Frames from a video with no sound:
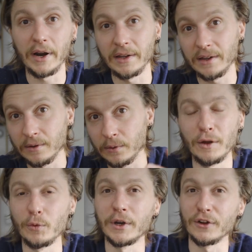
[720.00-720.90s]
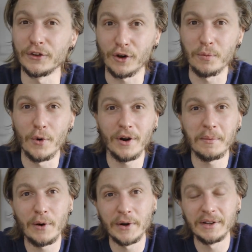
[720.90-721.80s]
and then we're gonna talk more
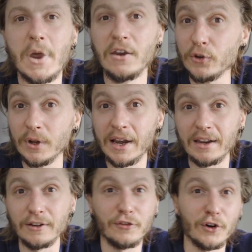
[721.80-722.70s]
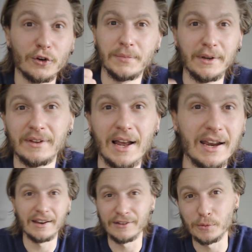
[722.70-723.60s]
about it. If you like it, of course, please
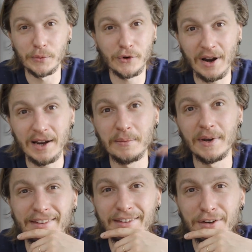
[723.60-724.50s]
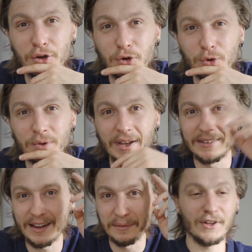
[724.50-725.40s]
like and subscribe. See you
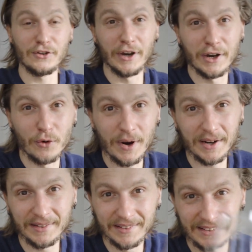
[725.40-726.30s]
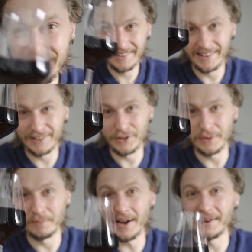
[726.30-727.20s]
next time. Drink a wine,
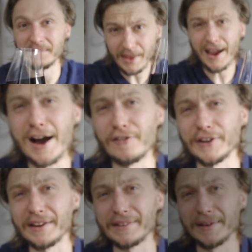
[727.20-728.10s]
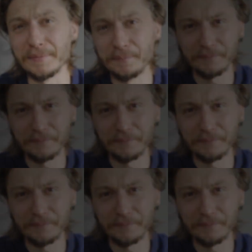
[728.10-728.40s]
enjoy, bye. Have a nice day.